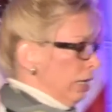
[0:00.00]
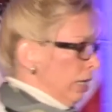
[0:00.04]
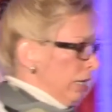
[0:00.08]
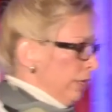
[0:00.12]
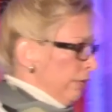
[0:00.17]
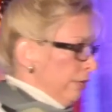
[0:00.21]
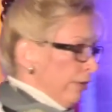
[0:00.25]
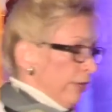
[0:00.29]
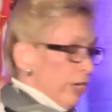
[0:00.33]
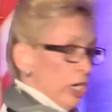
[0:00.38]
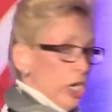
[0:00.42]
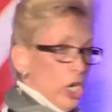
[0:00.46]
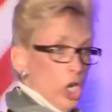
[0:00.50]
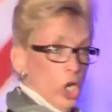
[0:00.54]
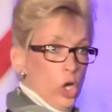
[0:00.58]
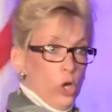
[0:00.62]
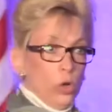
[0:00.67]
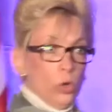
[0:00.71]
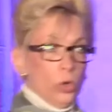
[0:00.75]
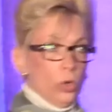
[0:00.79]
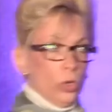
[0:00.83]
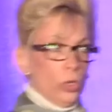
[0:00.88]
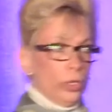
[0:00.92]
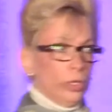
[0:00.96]
The very
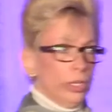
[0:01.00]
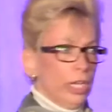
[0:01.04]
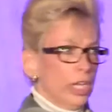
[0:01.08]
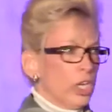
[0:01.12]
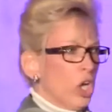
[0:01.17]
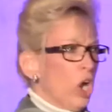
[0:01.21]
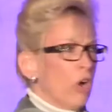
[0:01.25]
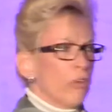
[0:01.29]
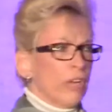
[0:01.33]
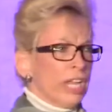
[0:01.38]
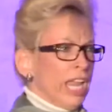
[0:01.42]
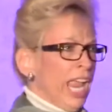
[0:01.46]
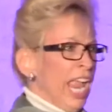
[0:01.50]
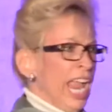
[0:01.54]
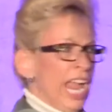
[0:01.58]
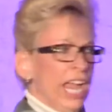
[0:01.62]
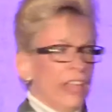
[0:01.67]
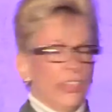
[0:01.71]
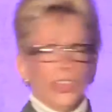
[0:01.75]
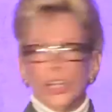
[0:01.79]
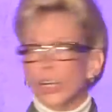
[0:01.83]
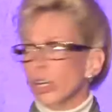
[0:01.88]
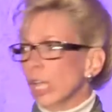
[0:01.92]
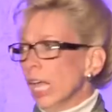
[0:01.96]
old had already
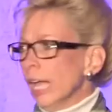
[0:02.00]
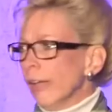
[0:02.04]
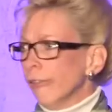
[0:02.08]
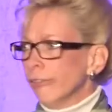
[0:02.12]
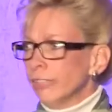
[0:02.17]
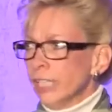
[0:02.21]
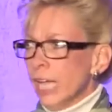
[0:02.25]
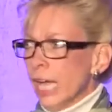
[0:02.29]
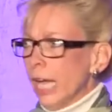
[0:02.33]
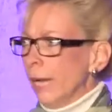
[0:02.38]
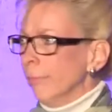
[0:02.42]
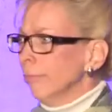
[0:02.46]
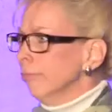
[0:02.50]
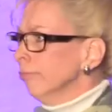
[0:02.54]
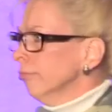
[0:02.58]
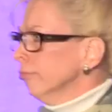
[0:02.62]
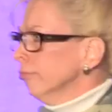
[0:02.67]
had their lifetime.